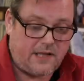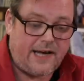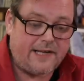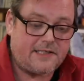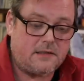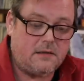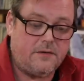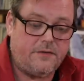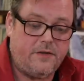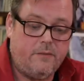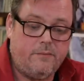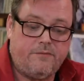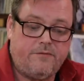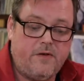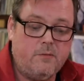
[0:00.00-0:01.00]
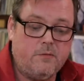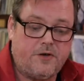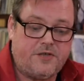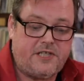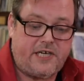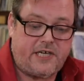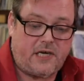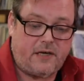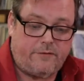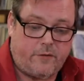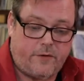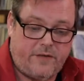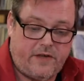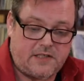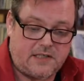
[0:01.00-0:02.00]
classical film critiquing
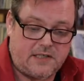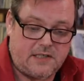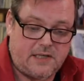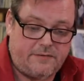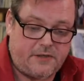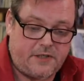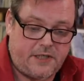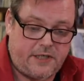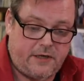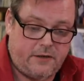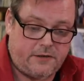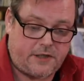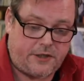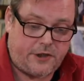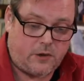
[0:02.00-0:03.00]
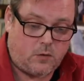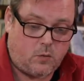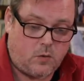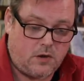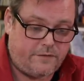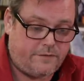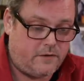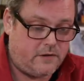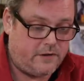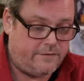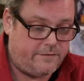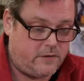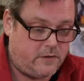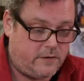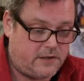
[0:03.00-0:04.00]
for these 11 years, and your wonderful
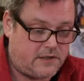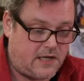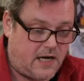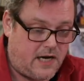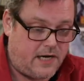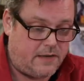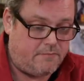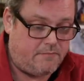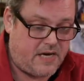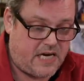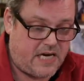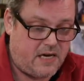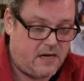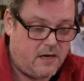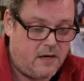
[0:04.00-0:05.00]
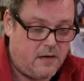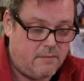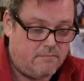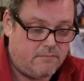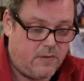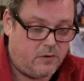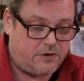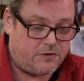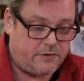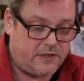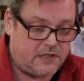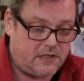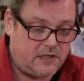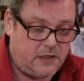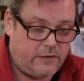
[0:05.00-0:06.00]
influence on me. Most
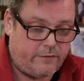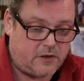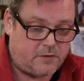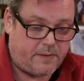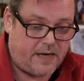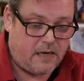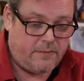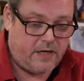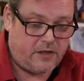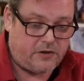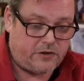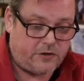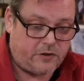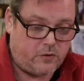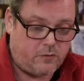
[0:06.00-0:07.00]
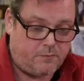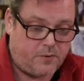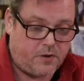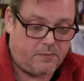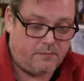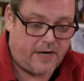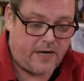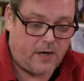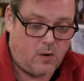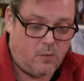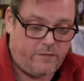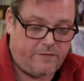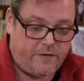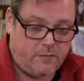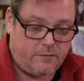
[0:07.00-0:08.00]
recently, you've inspired me to put my
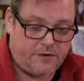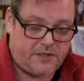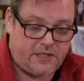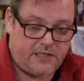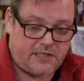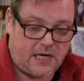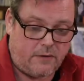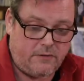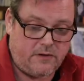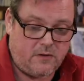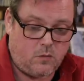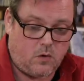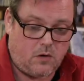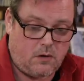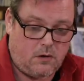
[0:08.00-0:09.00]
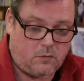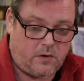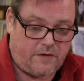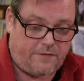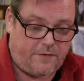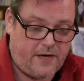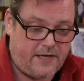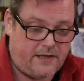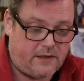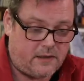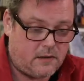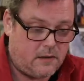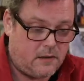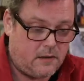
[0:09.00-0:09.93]
own film critiques out in the world with a friend.